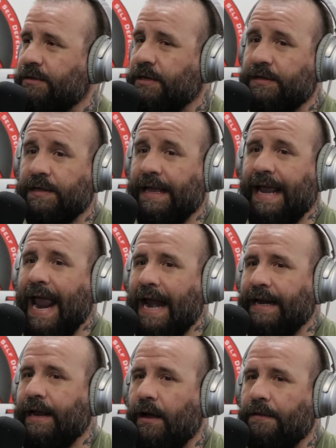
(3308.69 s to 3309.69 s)
just like
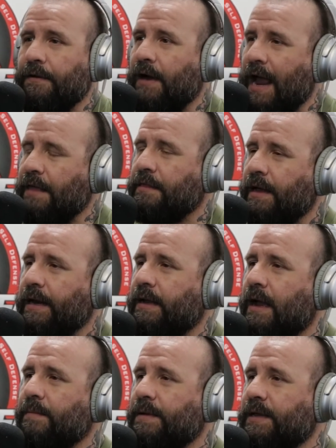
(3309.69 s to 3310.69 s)
any other athletic
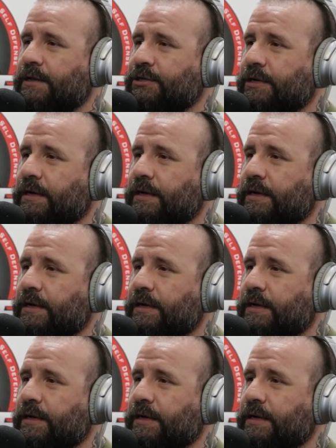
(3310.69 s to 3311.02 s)
competition.